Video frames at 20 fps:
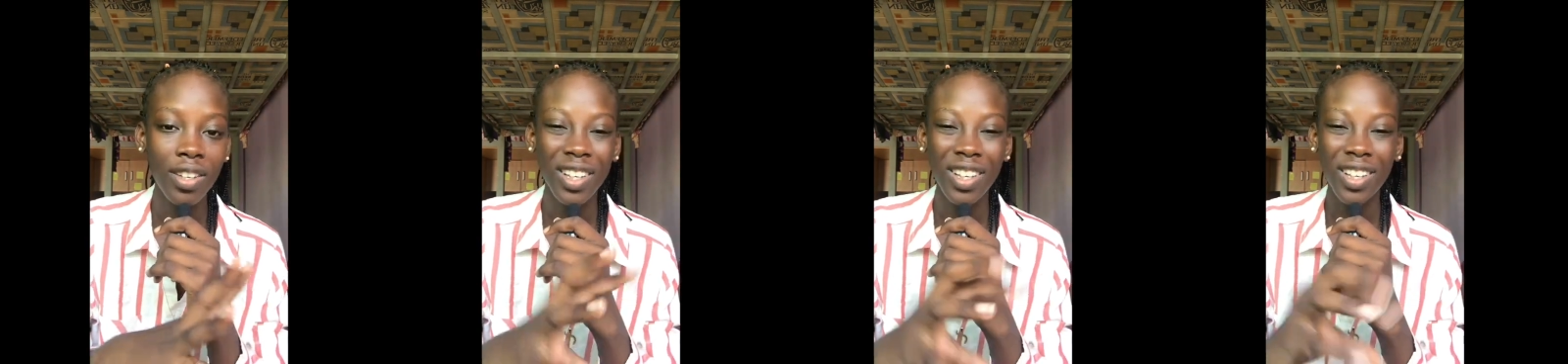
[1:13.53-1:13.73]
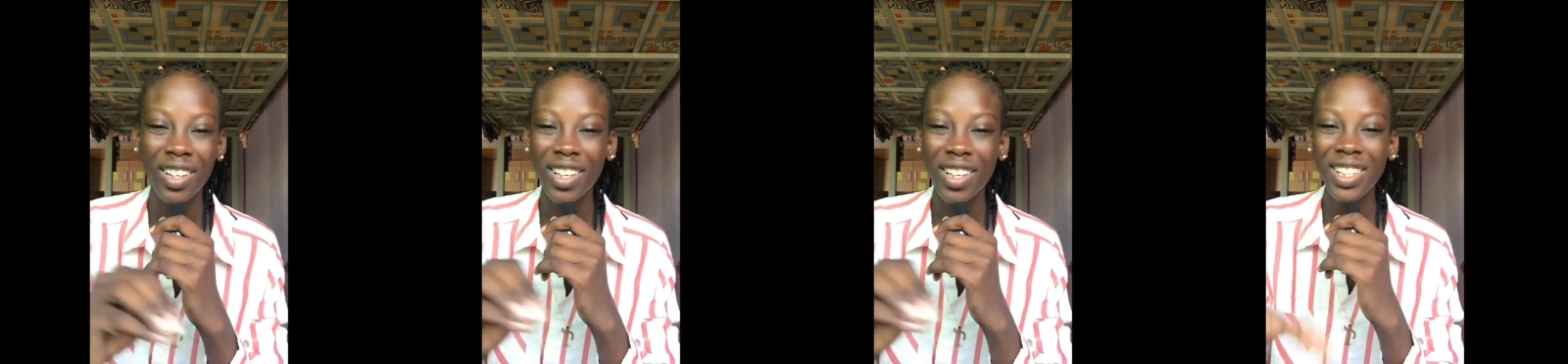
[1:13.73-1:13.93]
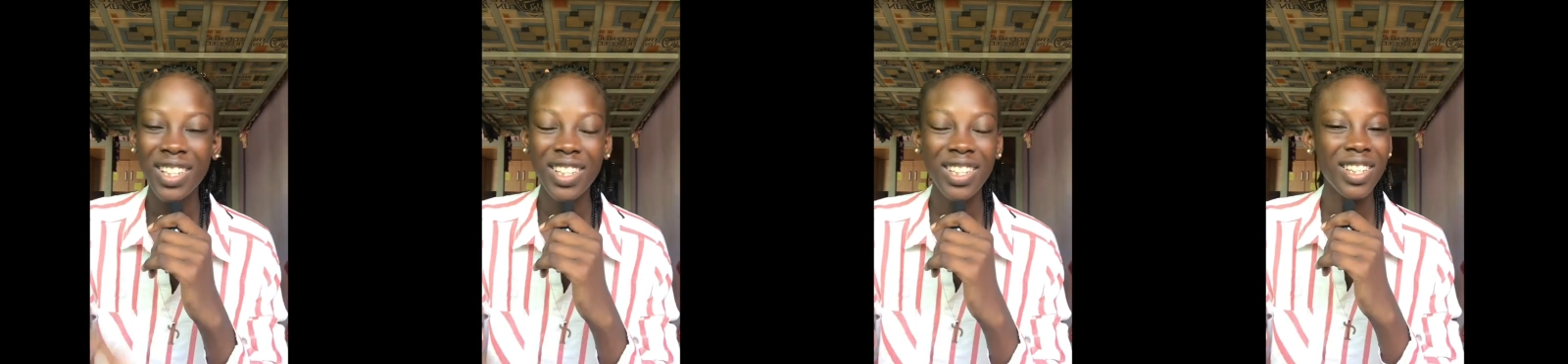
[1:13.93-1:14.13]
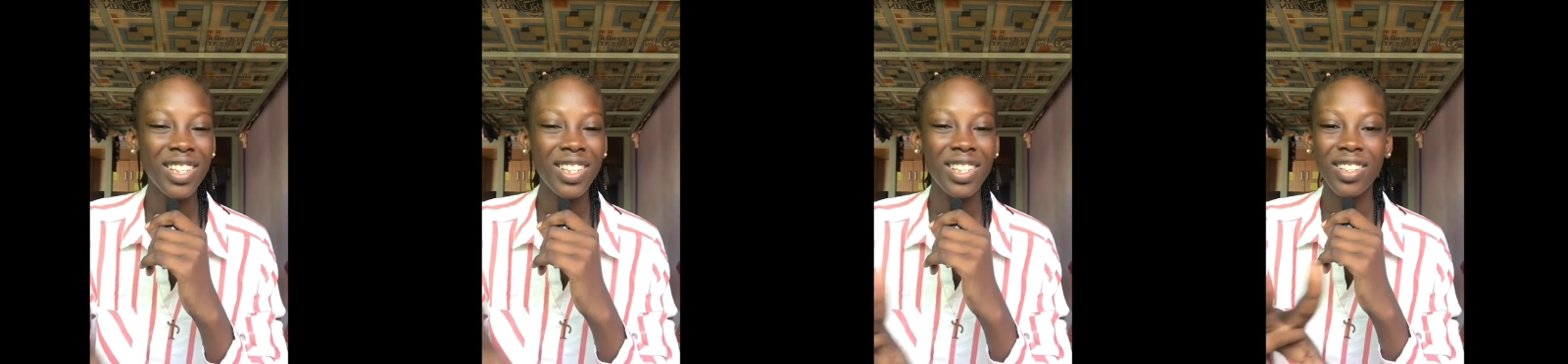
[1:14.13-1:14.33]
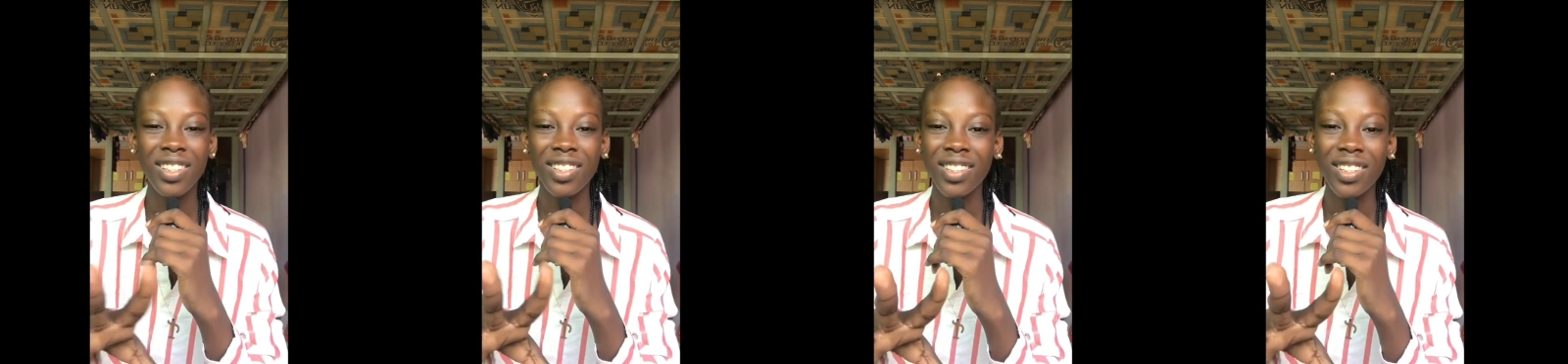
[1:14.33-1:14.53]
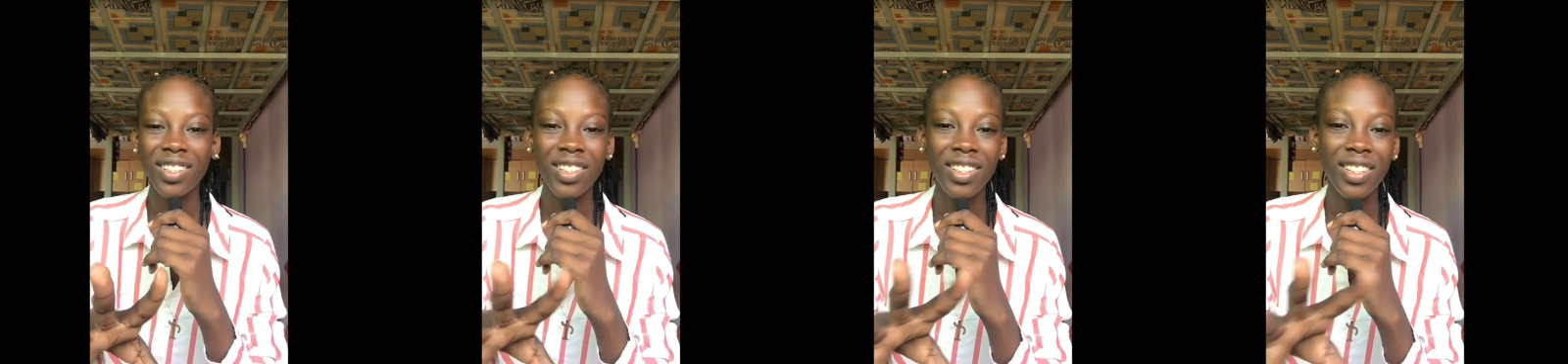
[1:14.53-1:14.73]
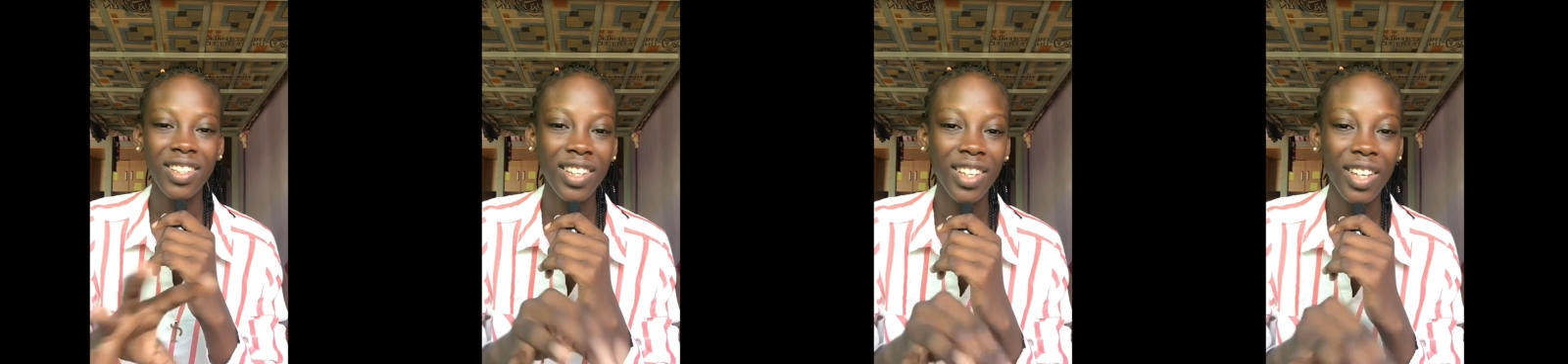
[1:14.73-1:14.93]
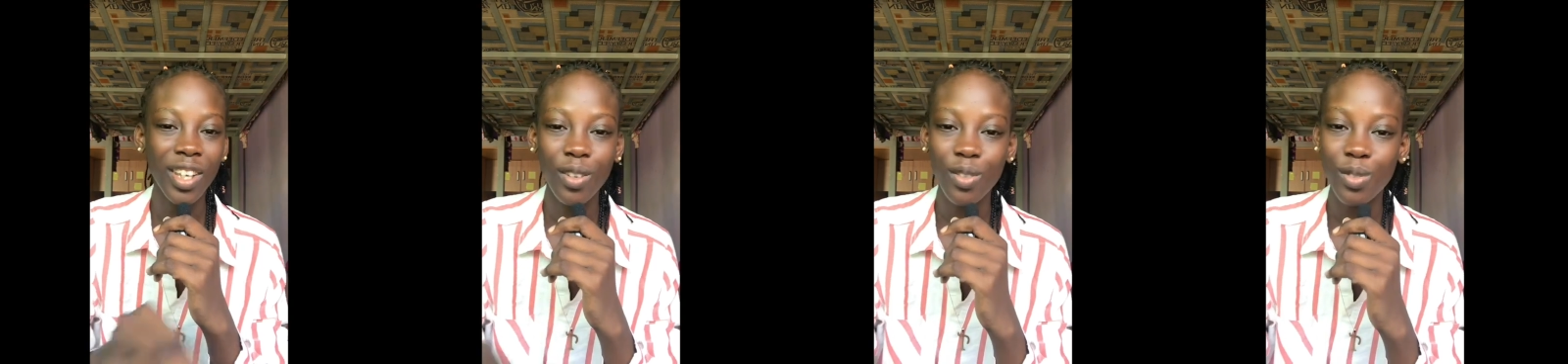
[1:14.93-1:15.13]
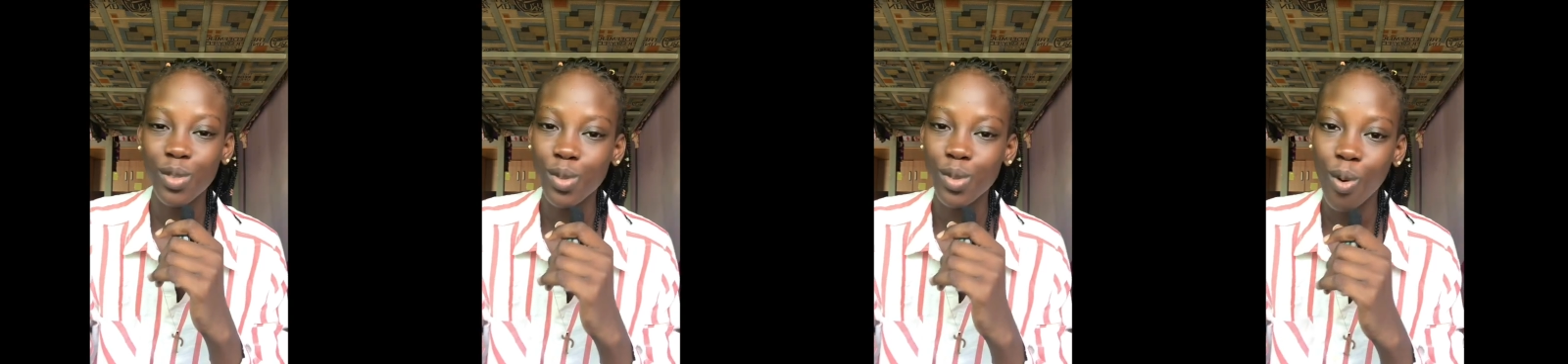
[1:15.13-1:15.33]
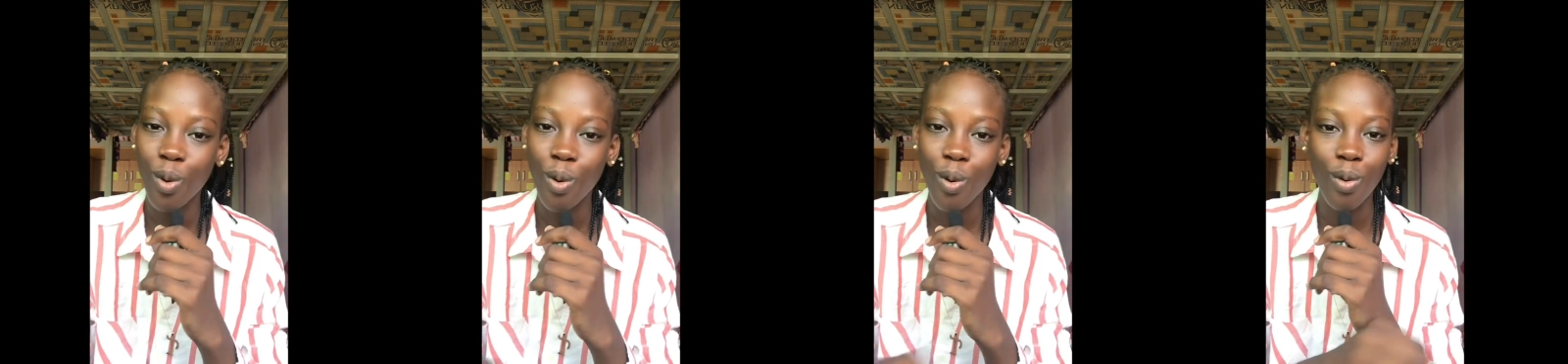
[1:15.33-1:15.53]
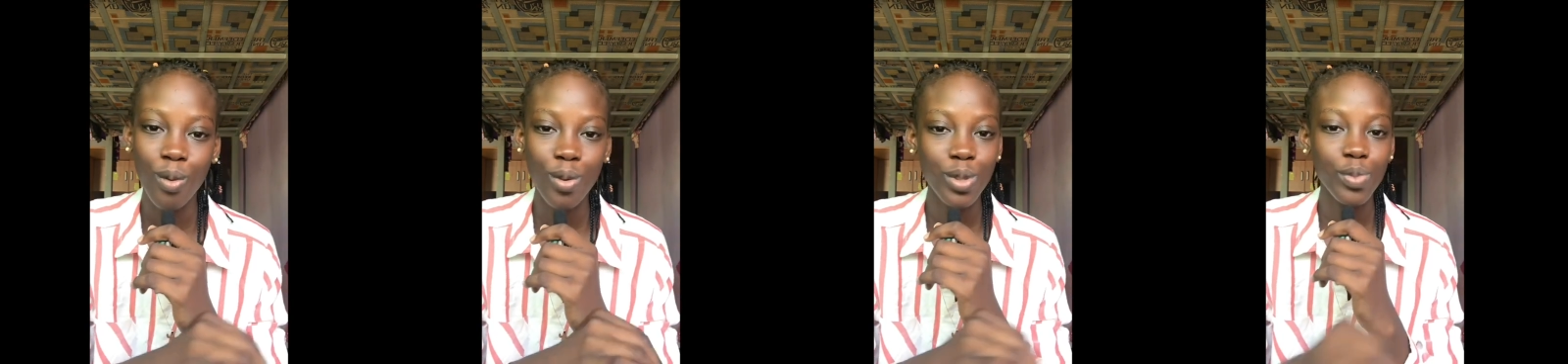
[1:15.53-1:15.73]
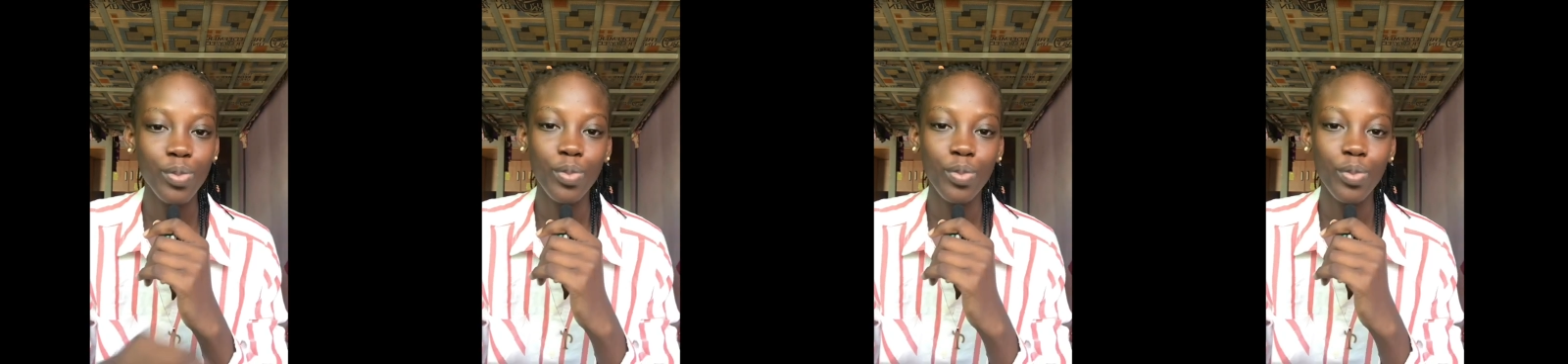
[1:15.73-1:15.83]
anything, girl talks,